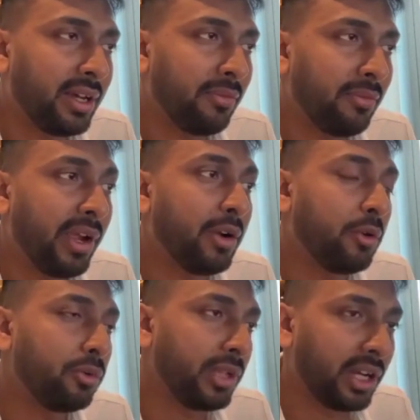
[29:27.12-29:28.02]
where
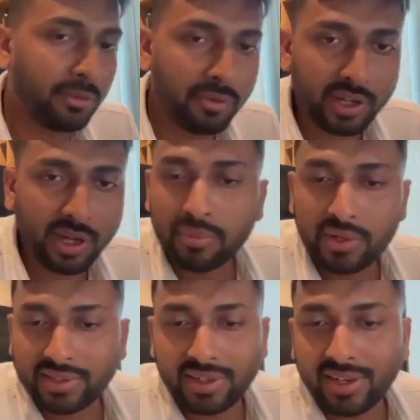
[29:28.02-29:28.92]
to set up our
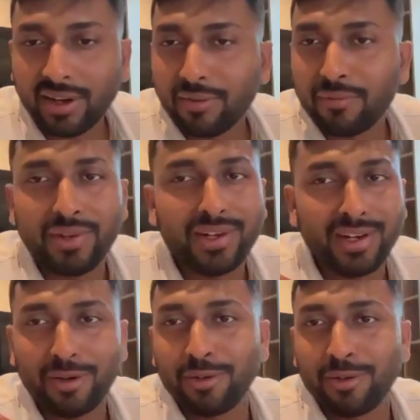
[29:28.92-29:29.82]
company, etc. We
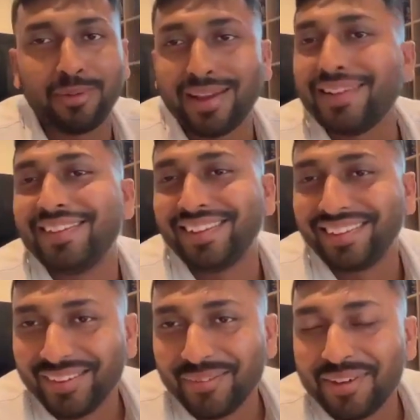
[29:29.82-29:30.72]
didn't know anything.
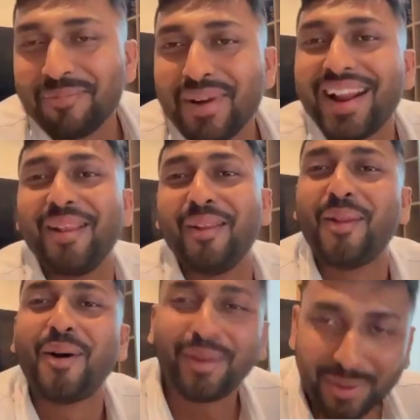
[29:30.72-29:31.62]
We made a
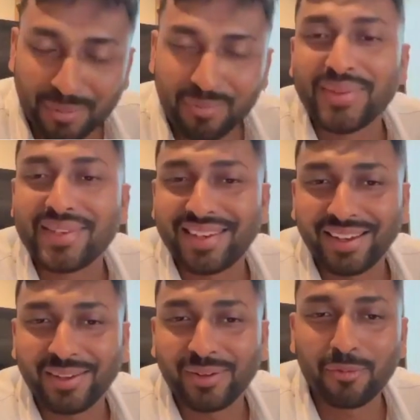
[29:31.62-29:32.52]
lot of
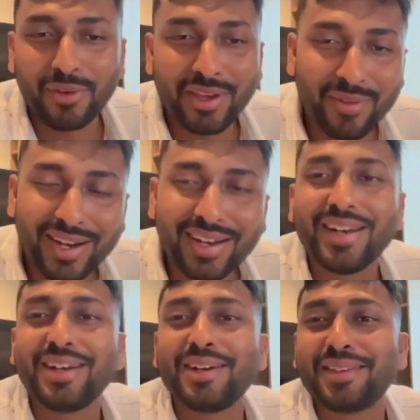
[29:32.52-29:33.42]
mistakes. We
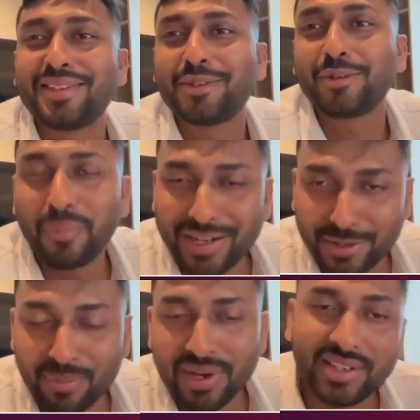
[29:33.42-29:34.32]
did
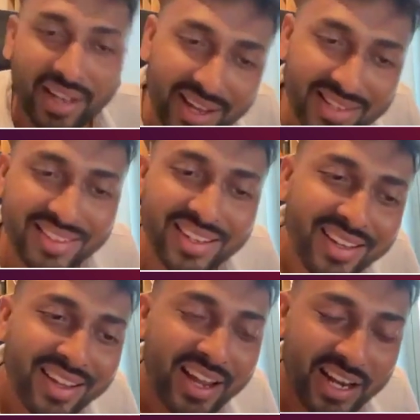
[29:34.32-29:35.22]
stupid mistakes
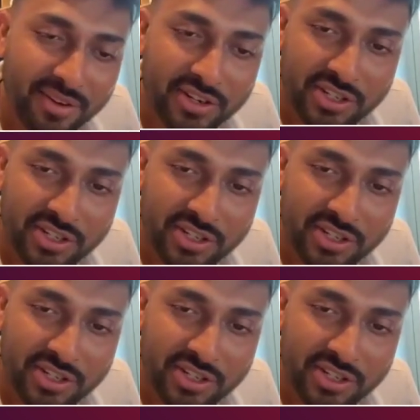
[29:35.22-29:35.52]
in our